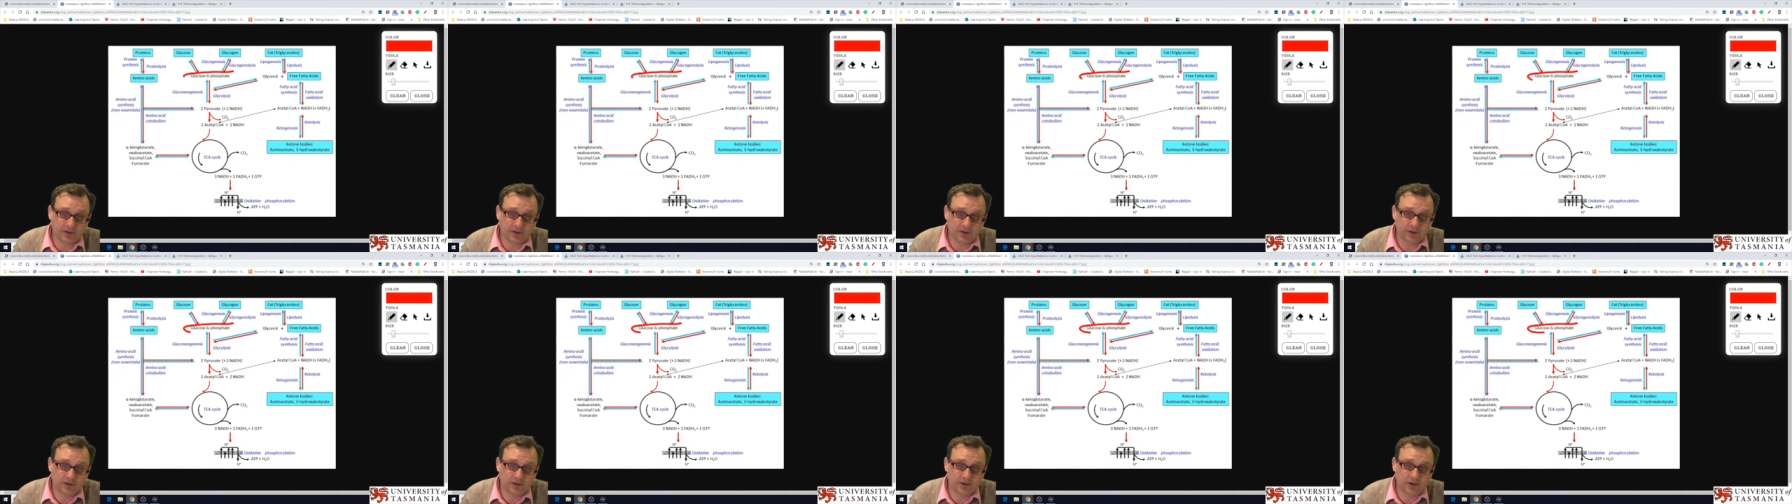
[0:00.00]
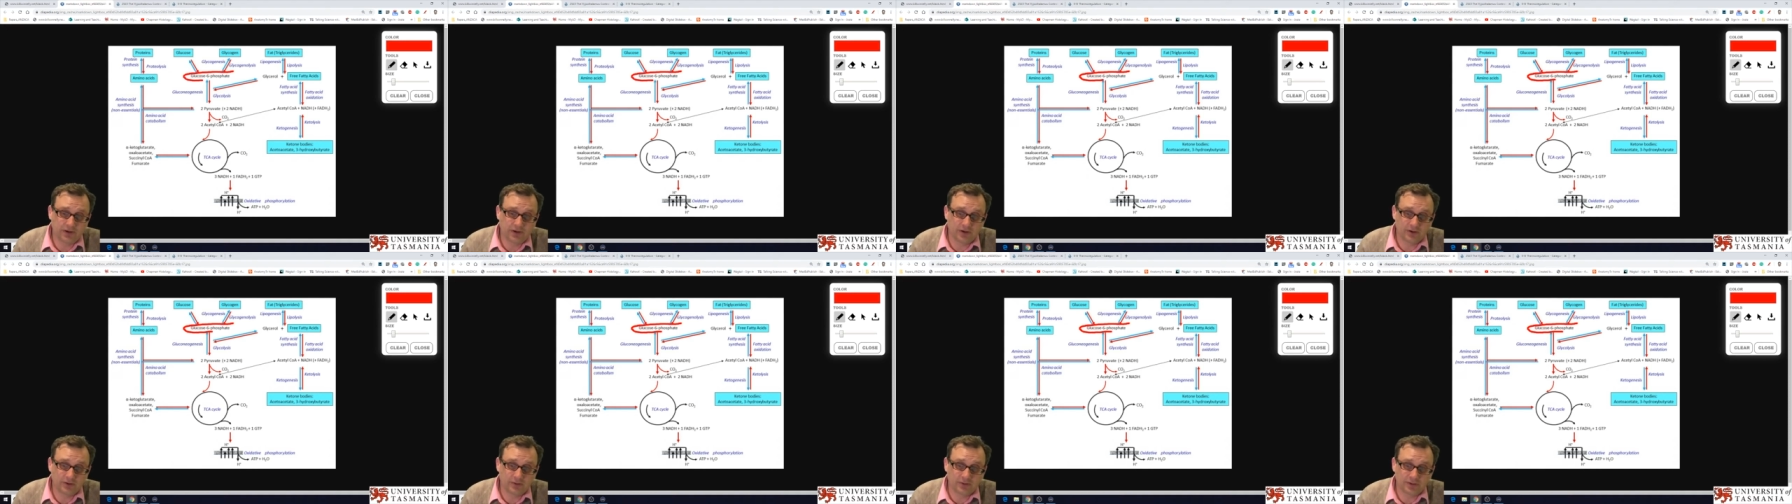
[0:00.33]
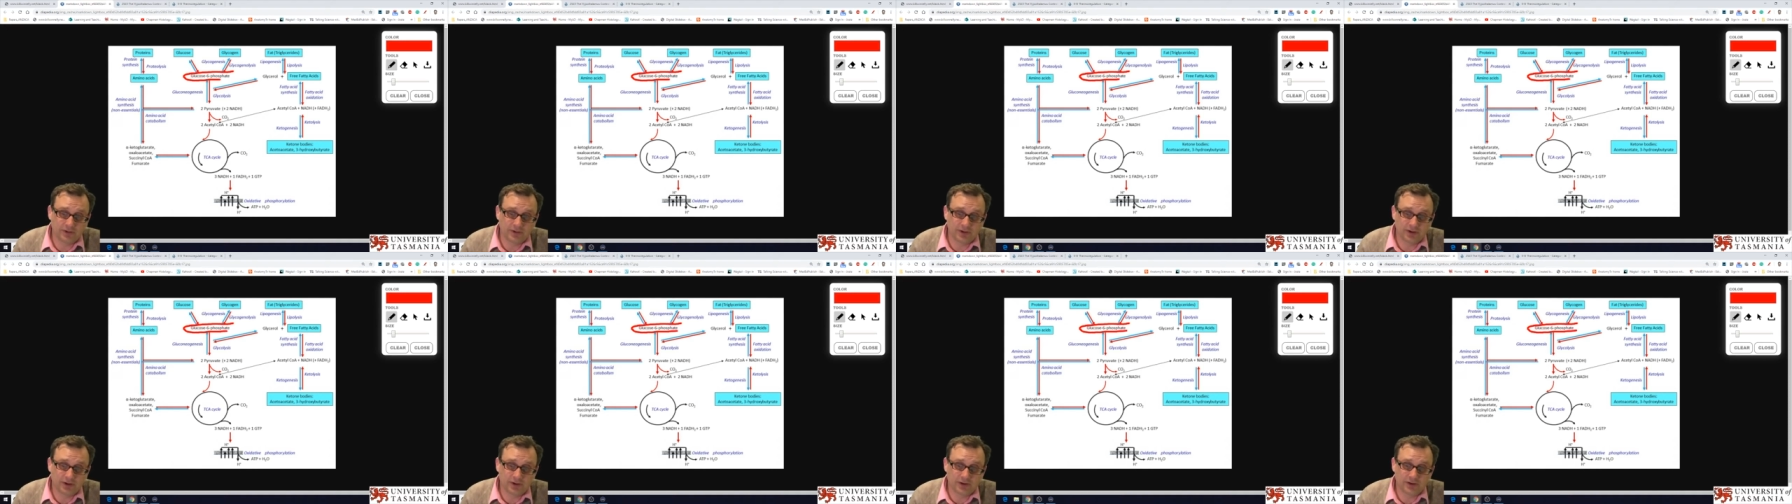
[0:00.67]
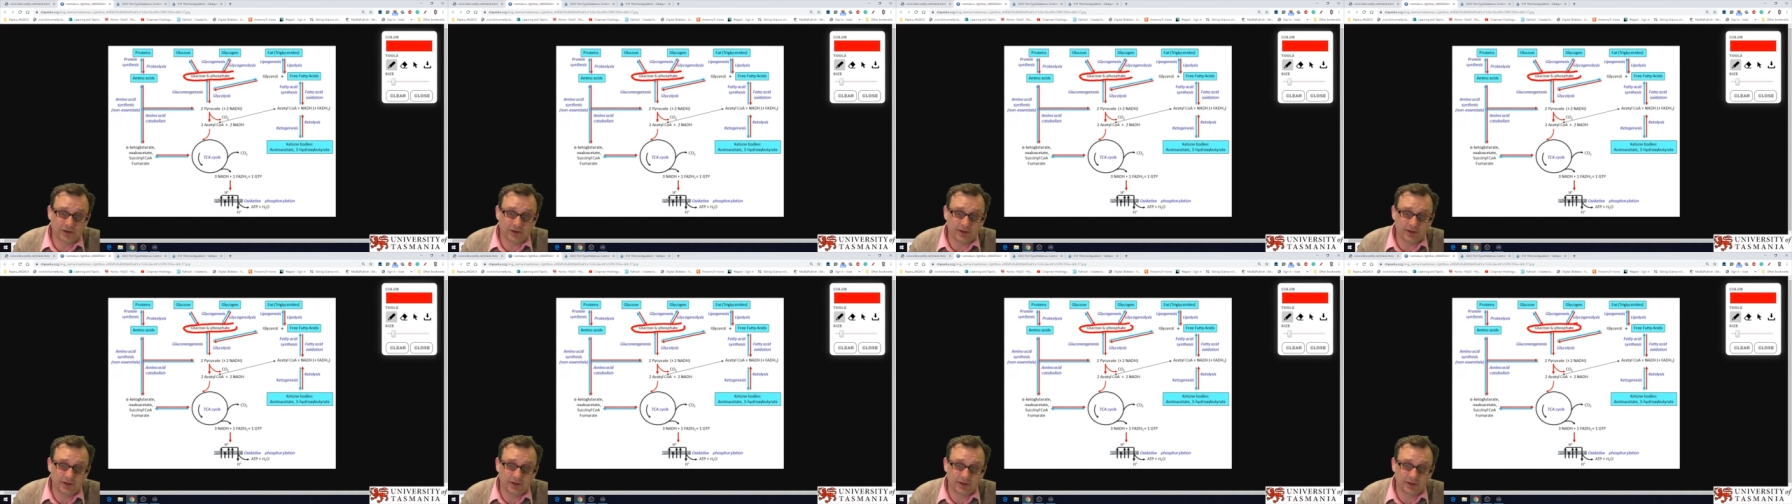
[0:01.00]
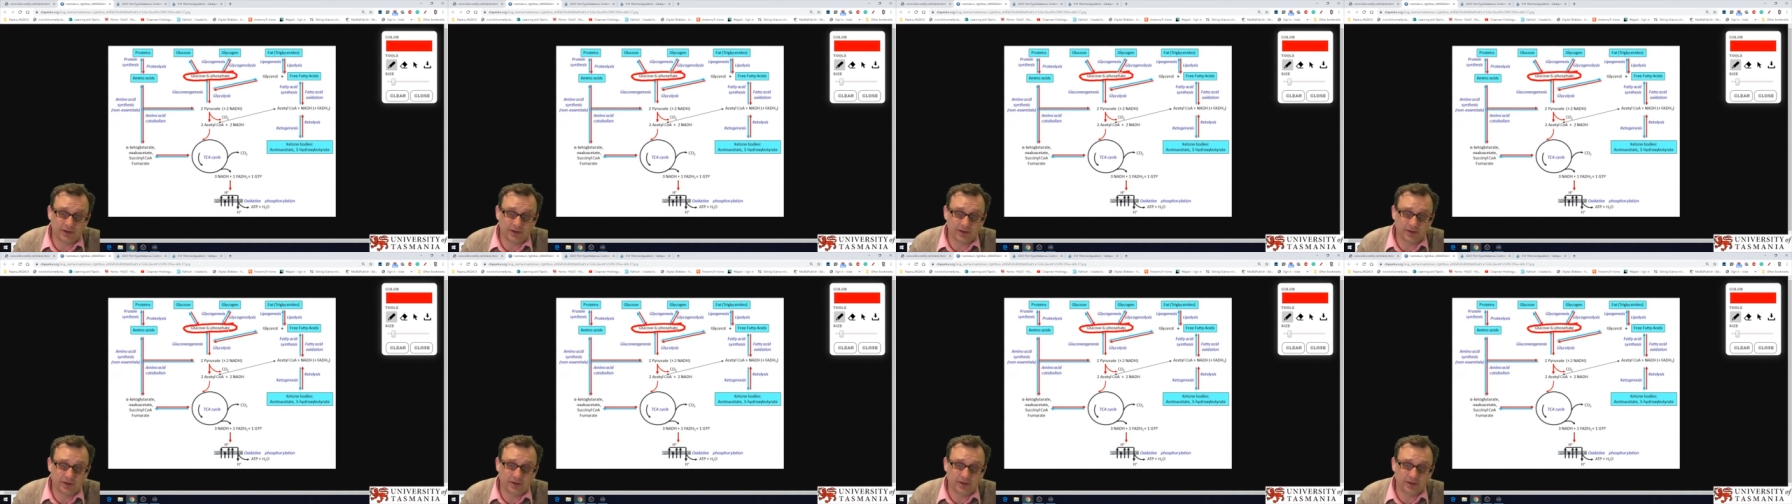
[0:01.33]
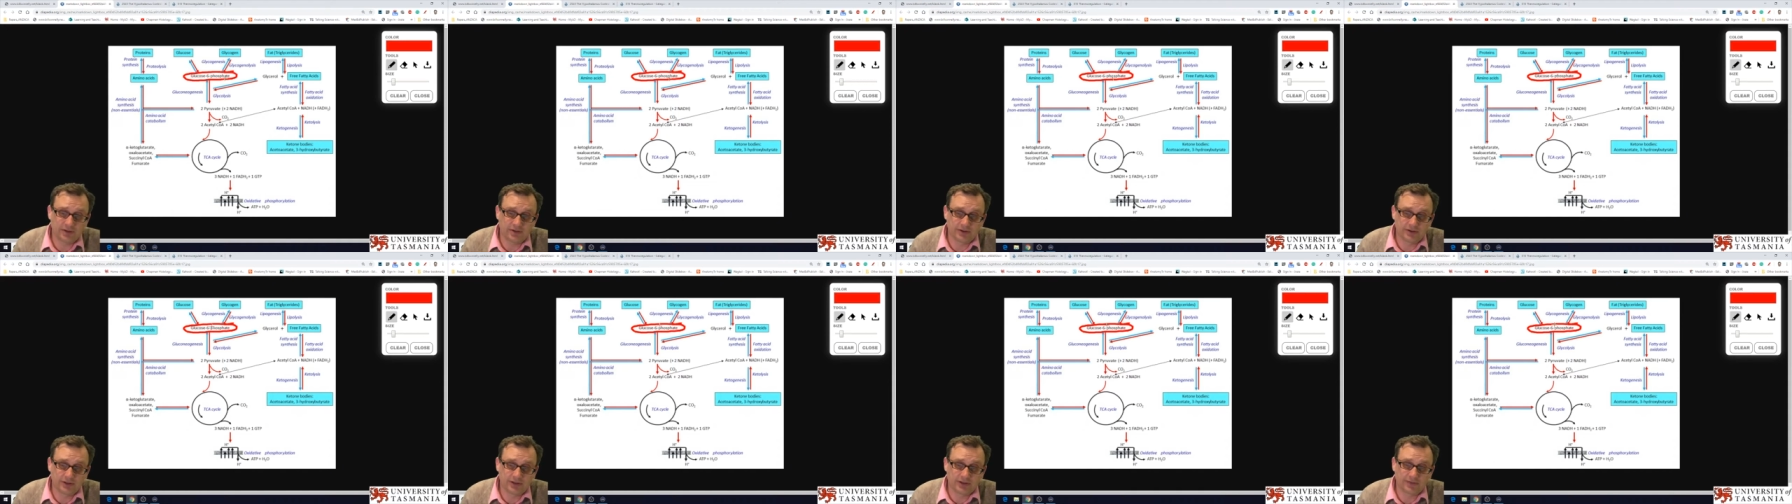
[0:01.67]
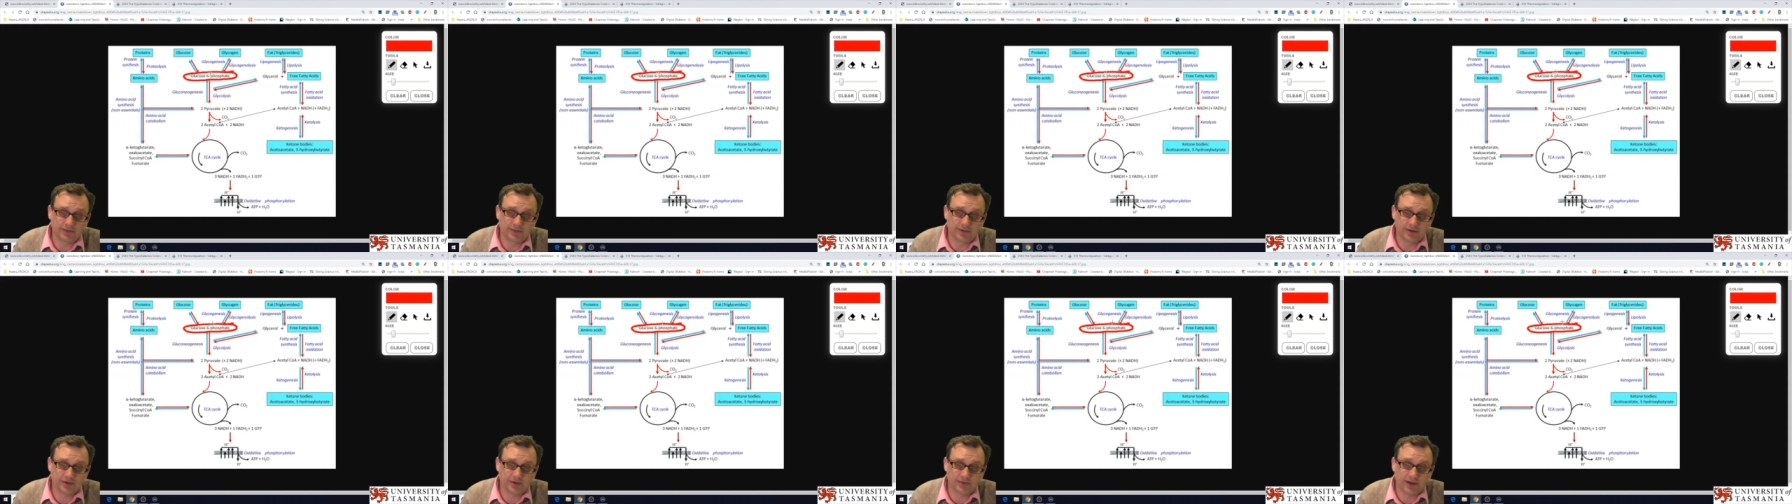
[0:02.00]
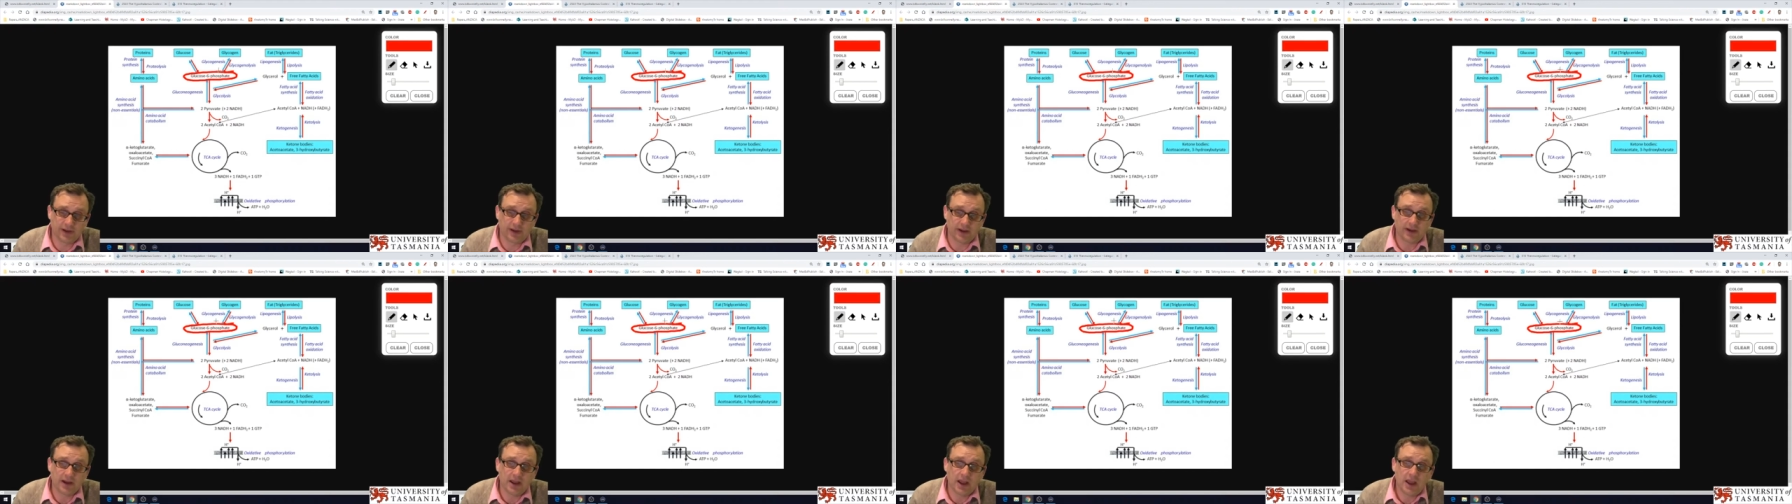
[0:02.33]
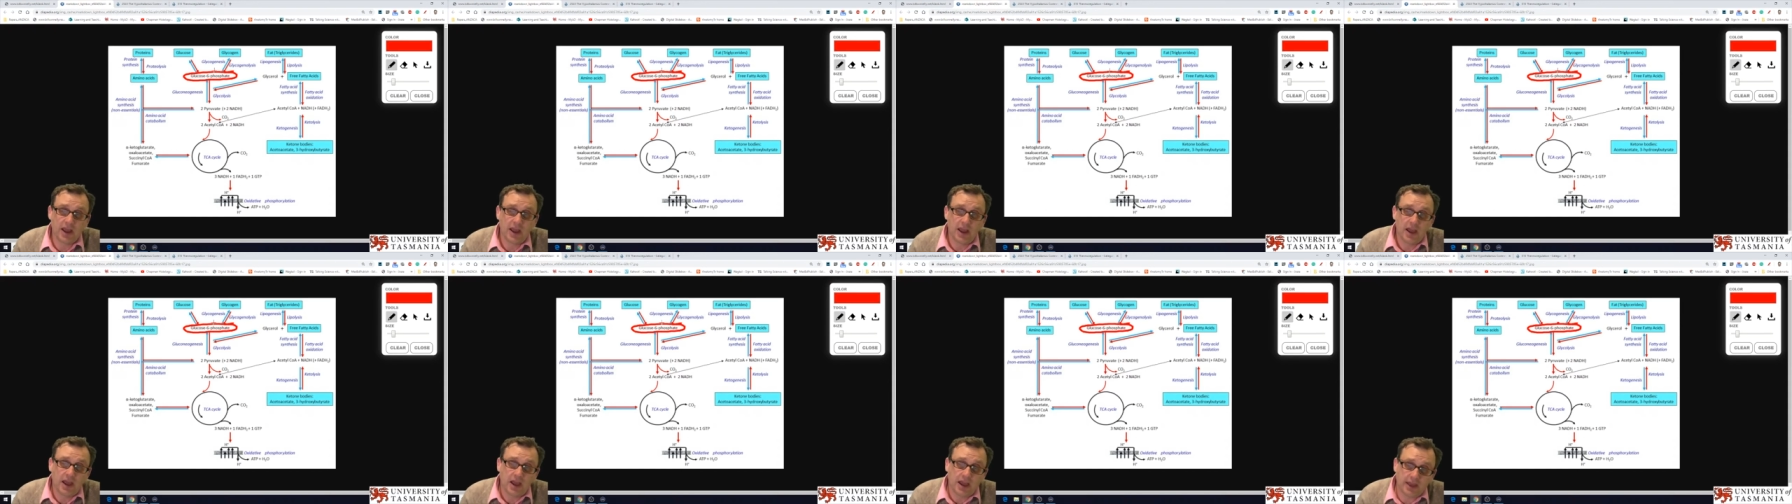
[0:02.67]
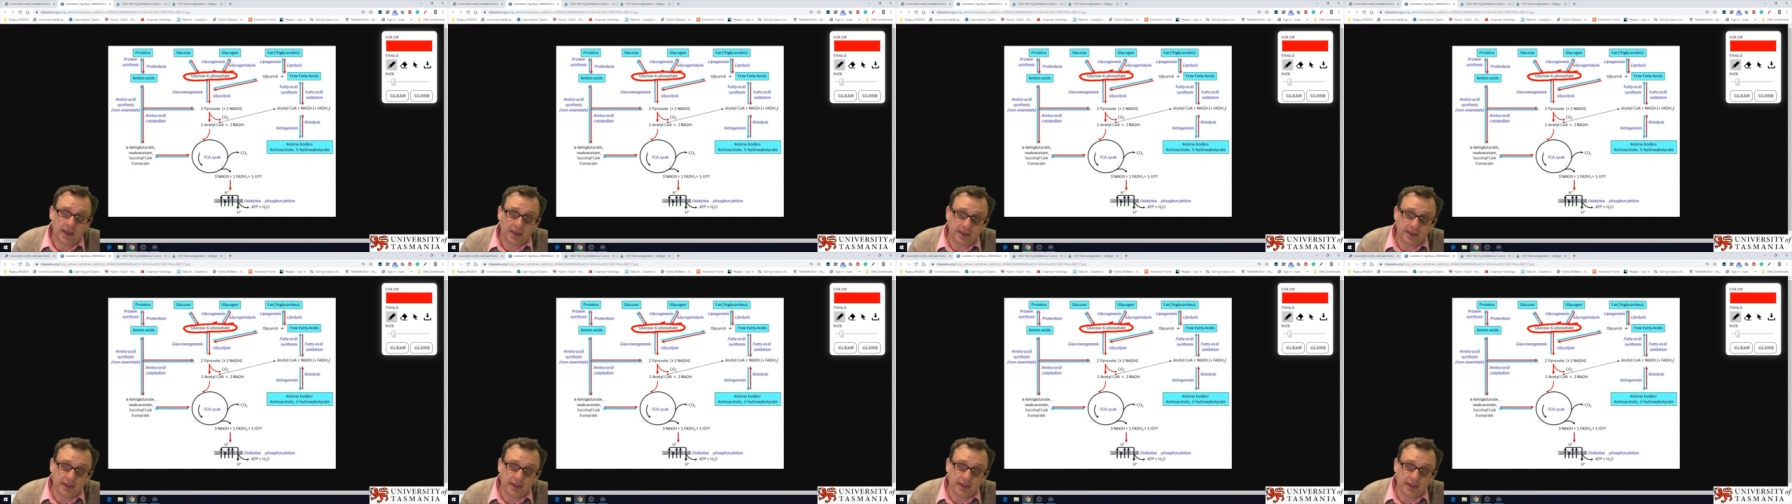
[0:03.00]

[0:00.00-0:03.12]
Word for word: this glucose which goes into this glucose 6 phosphate,